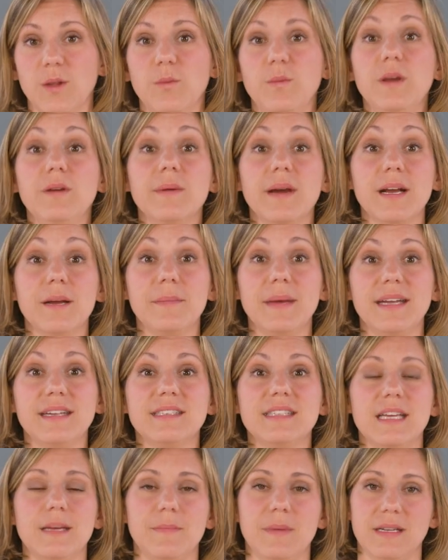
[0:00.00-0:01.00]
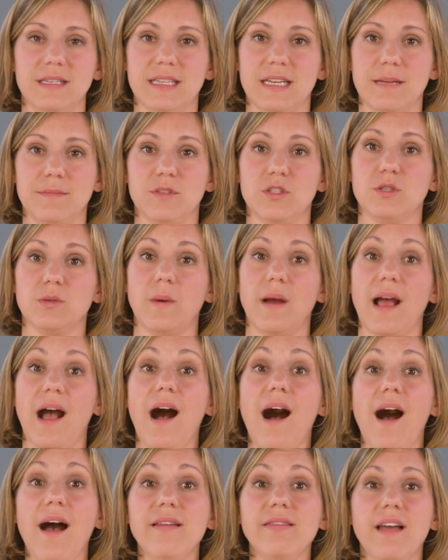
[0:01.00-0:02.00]
We recommend keeping teams to a
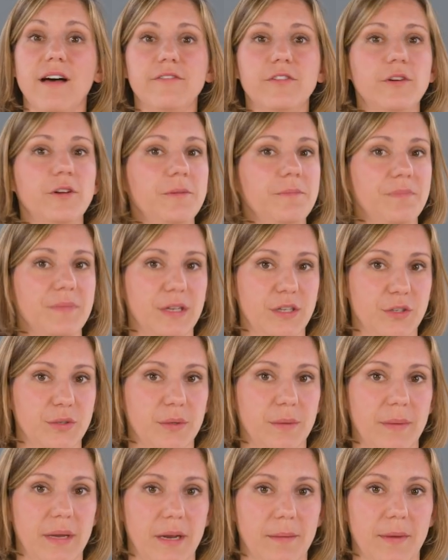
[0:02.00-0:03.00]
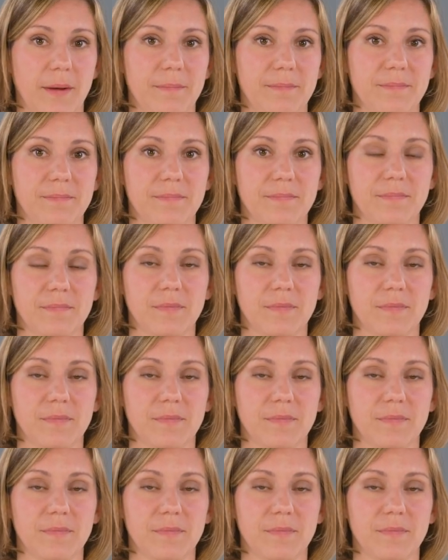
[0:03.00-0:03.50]
high level and to a minimum.